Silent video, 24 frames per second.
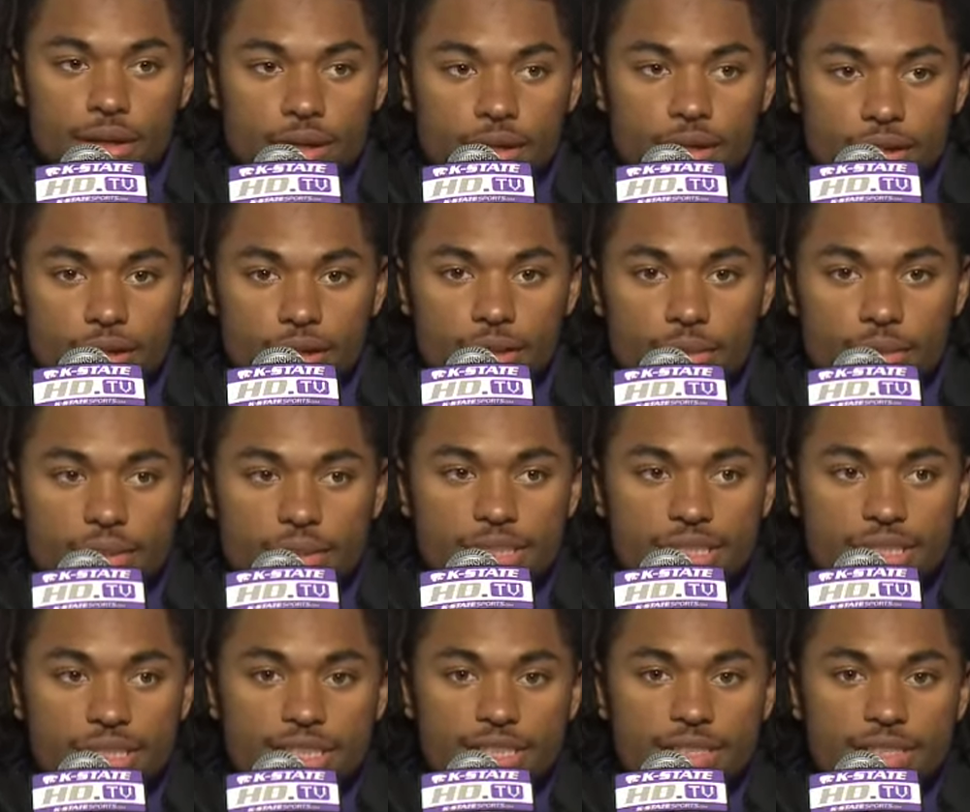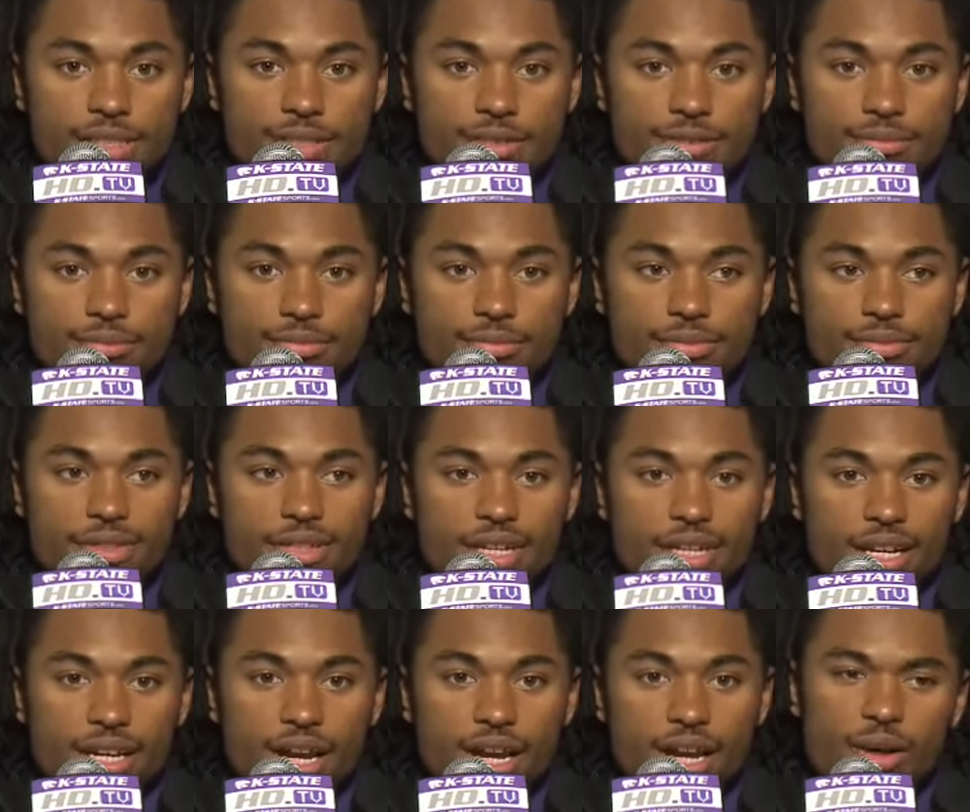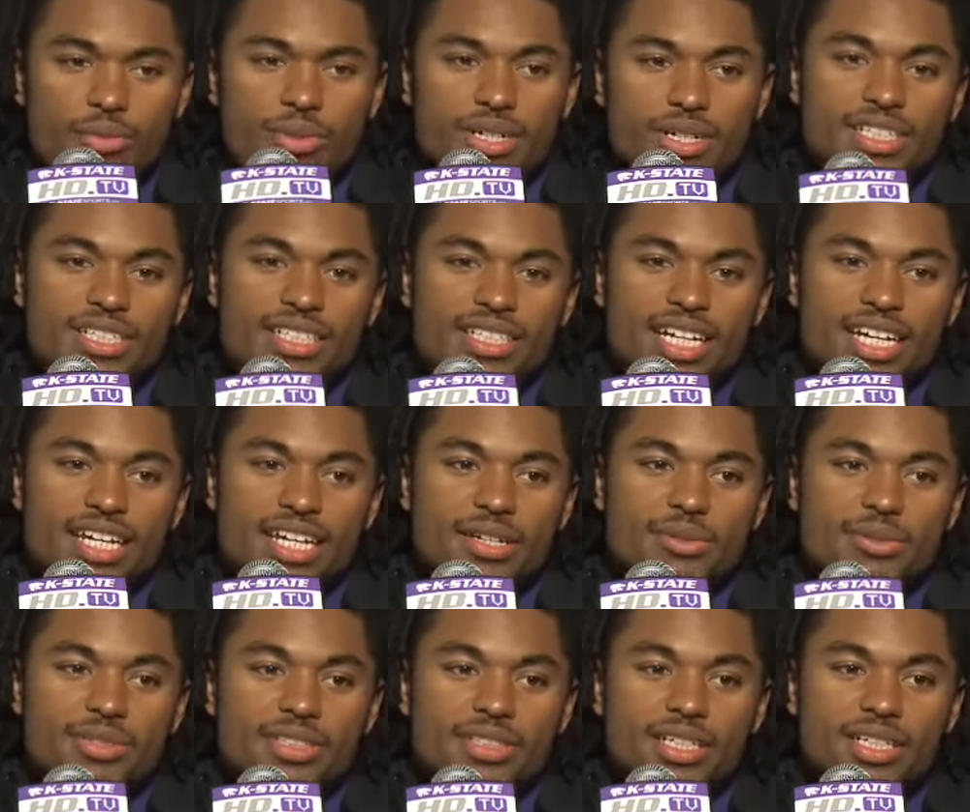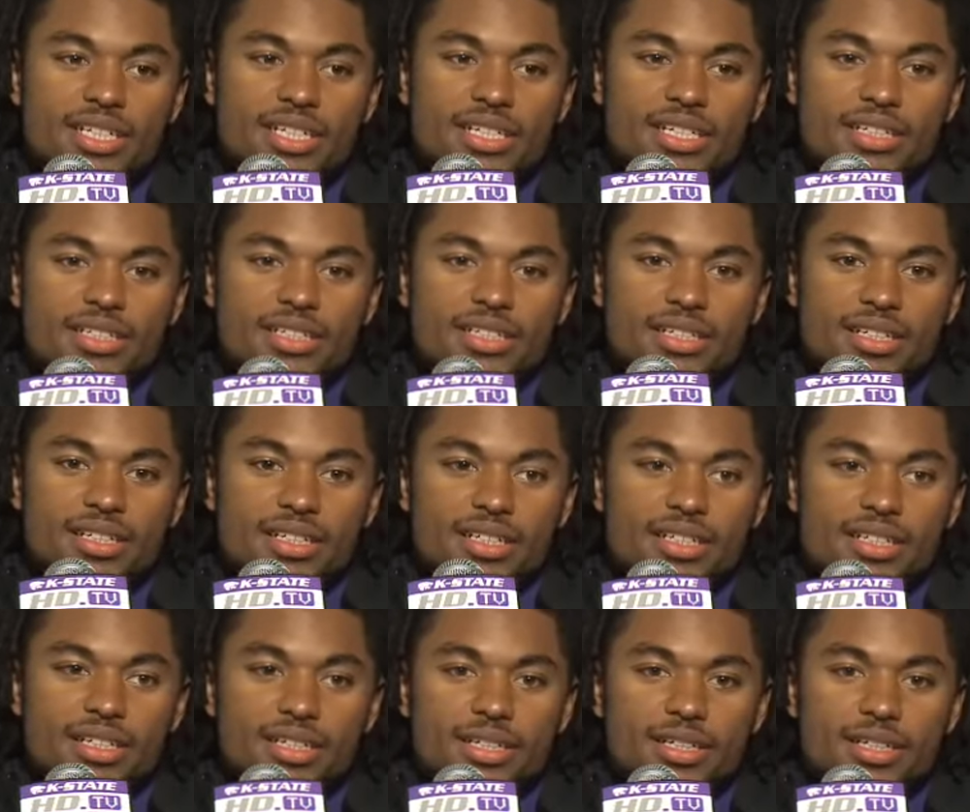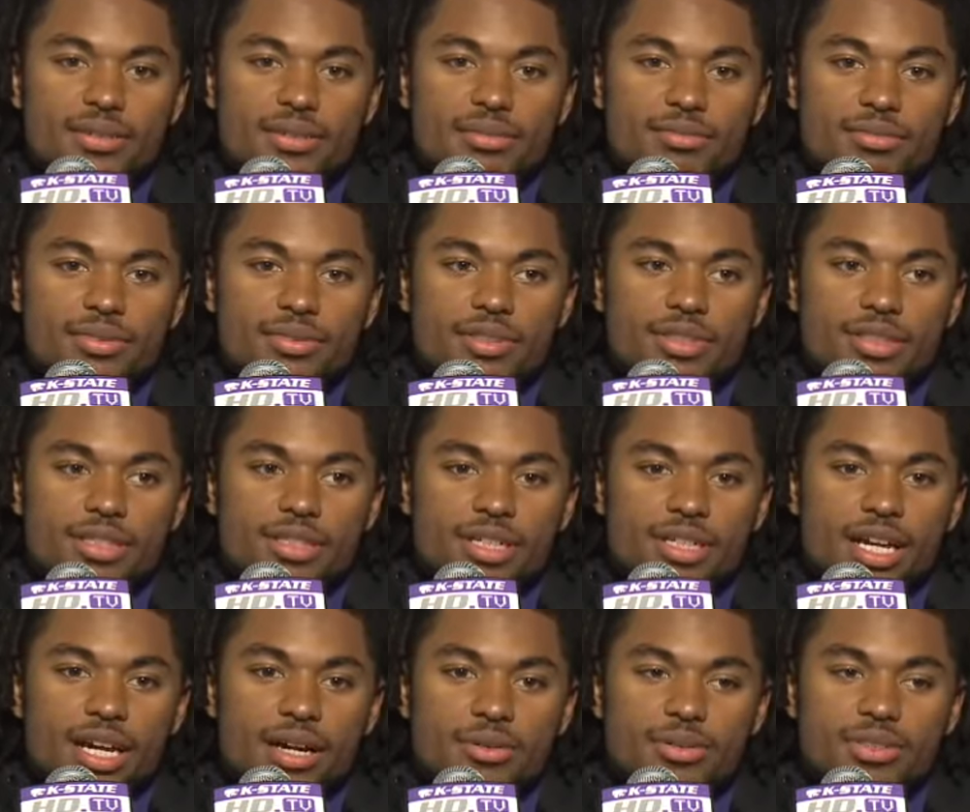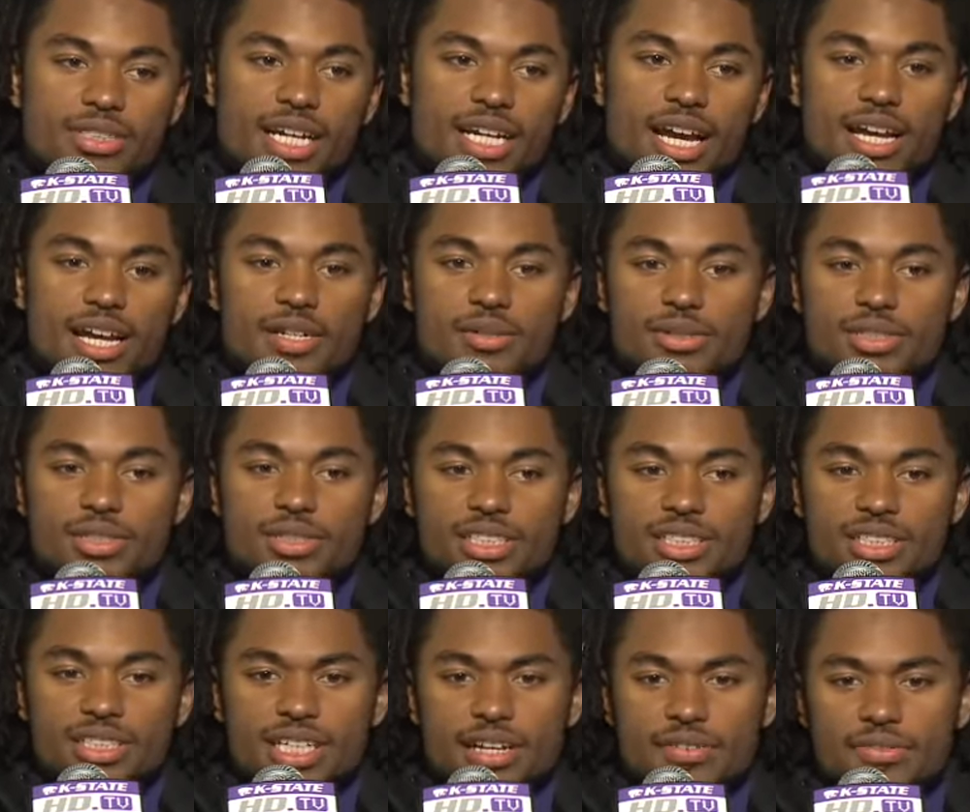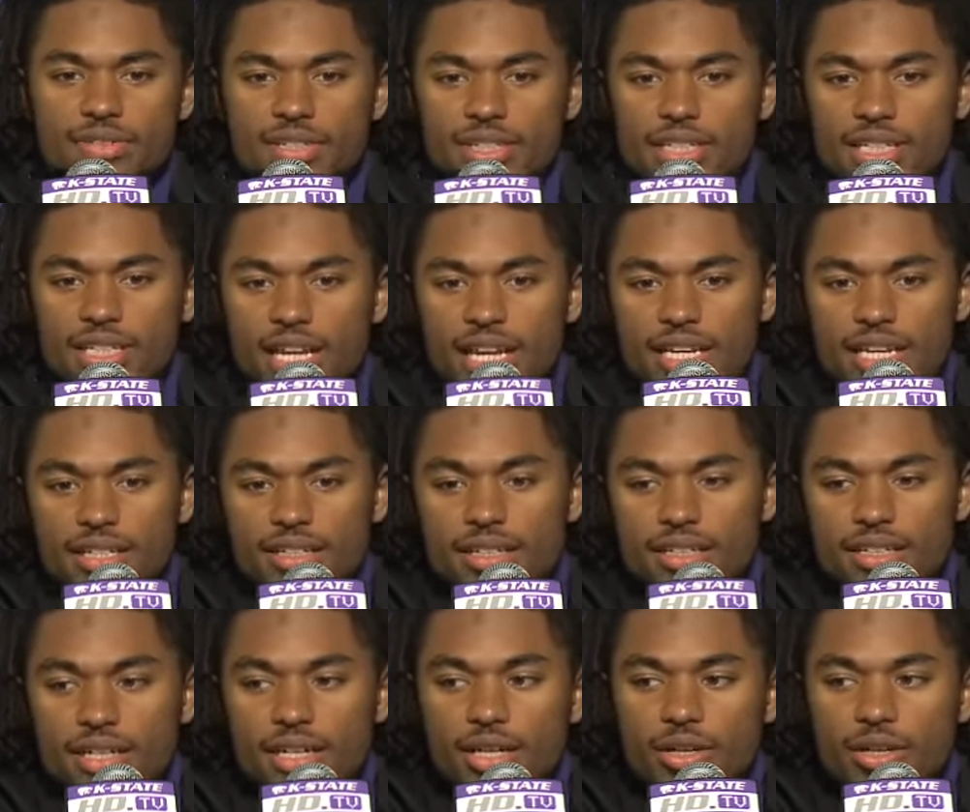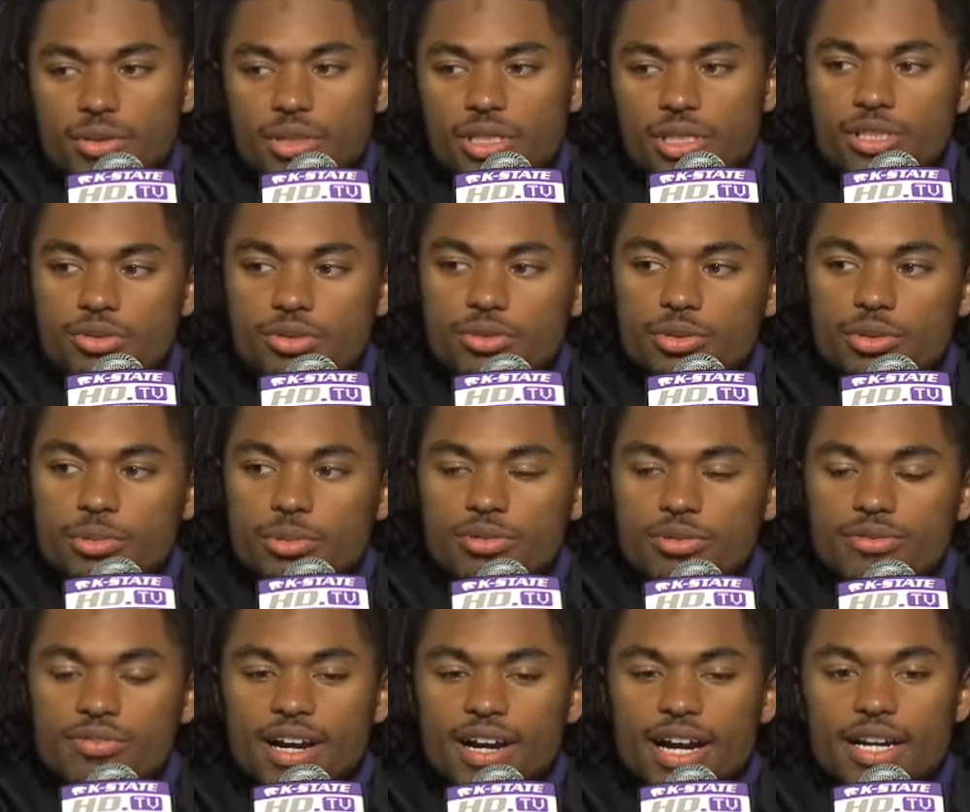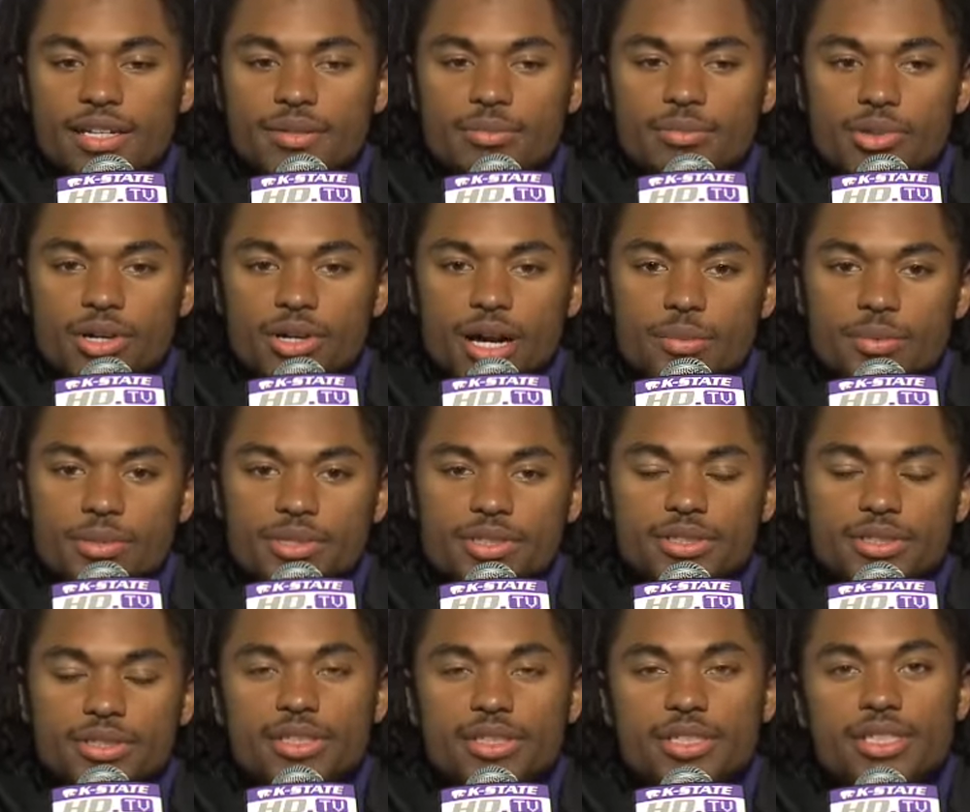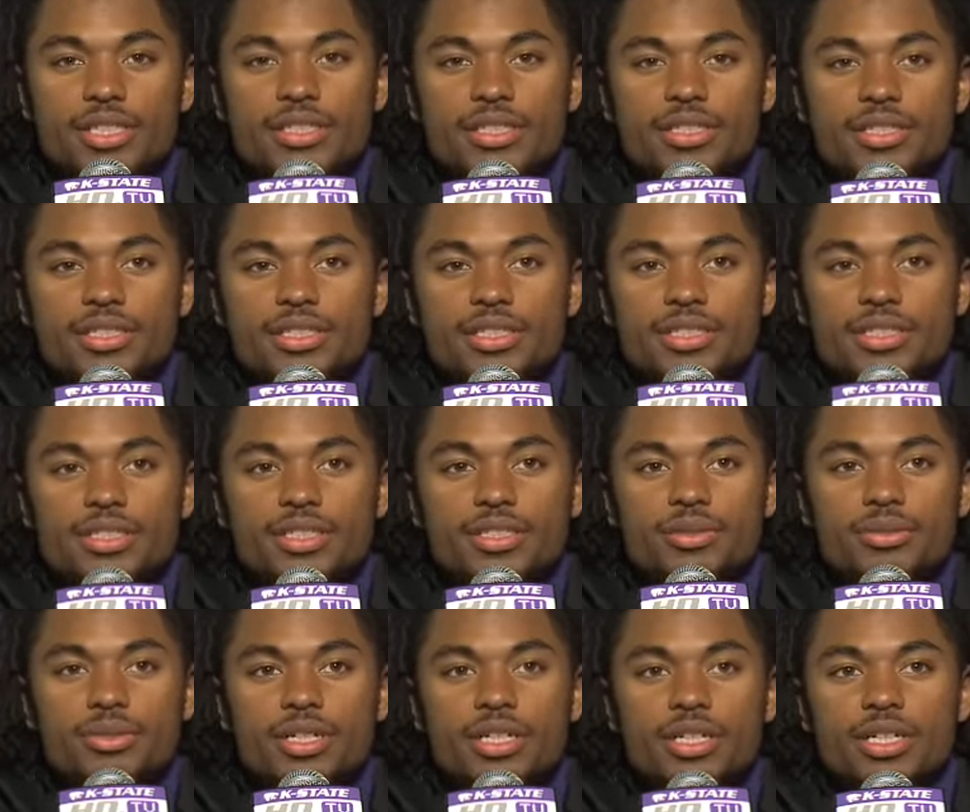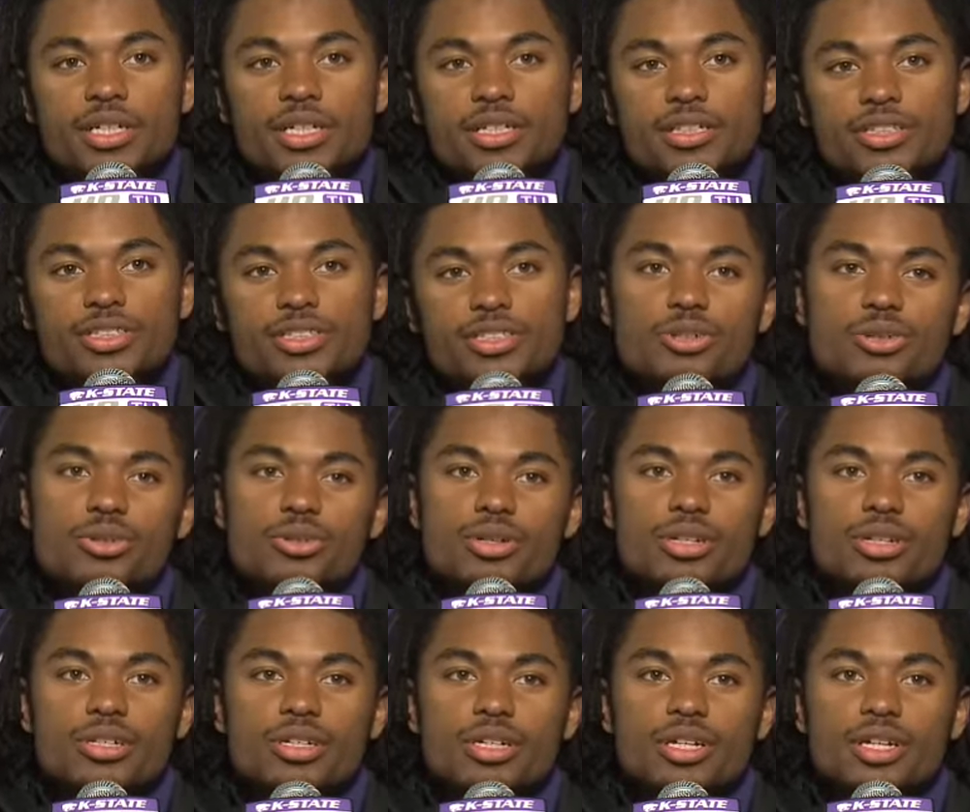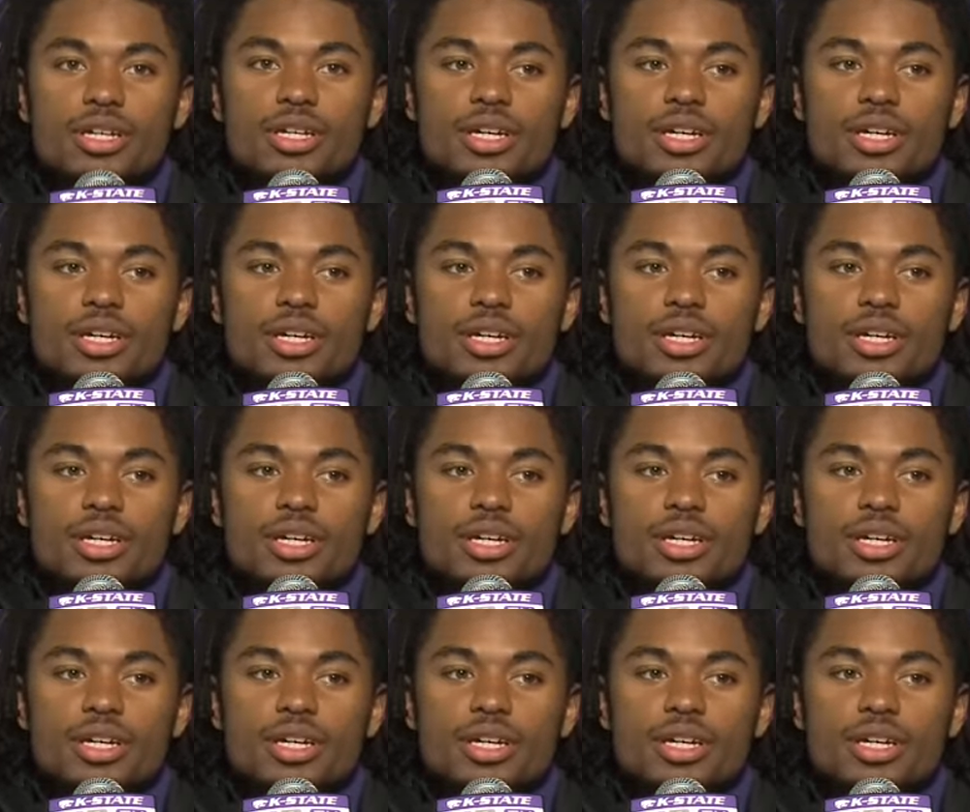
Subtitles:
It's just, I wouldn't say it was nothing. I was hot. It was just, I feel like we just were provided more opportunities to score